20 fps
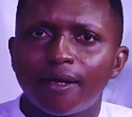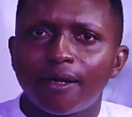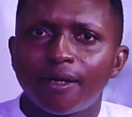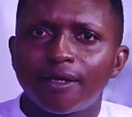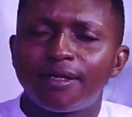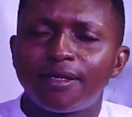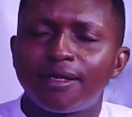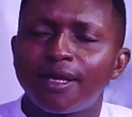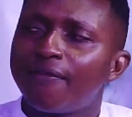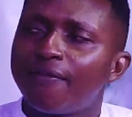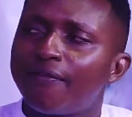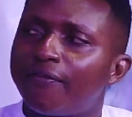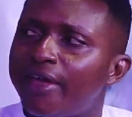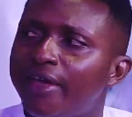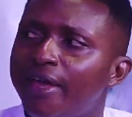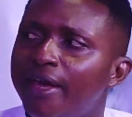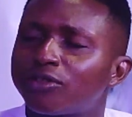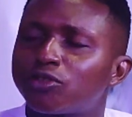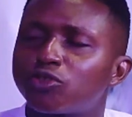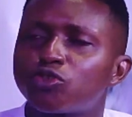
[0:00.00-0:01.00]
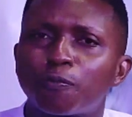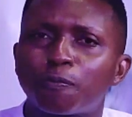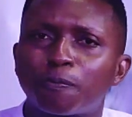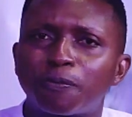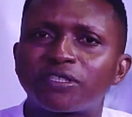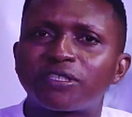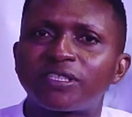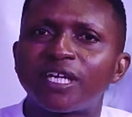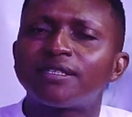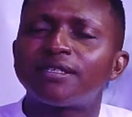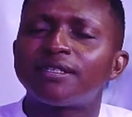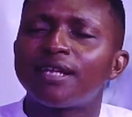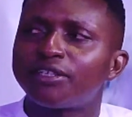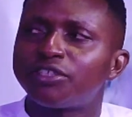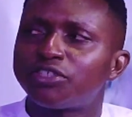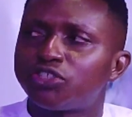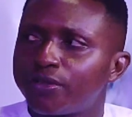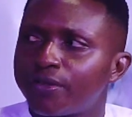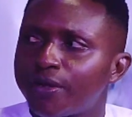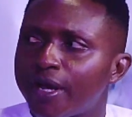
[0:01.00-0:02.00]
They are there to represent
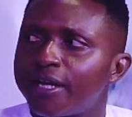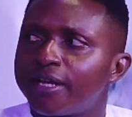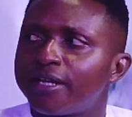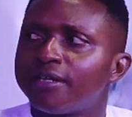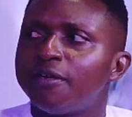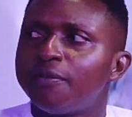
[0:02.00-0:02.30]
Nigeria in